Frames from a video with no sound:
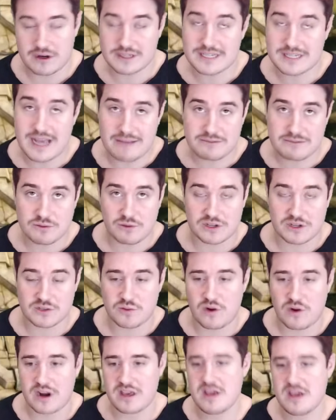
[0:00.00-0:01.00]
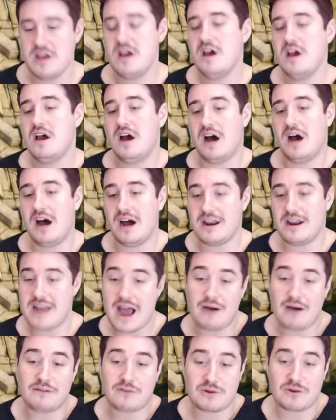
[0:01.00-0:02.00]
attempt 120, uh,
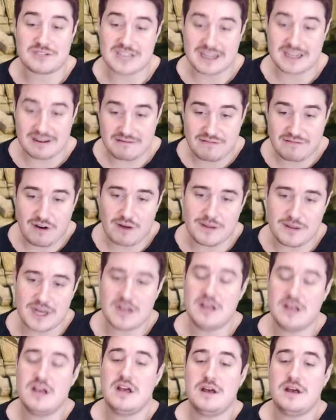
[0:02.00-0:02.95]
now of course I can farm it,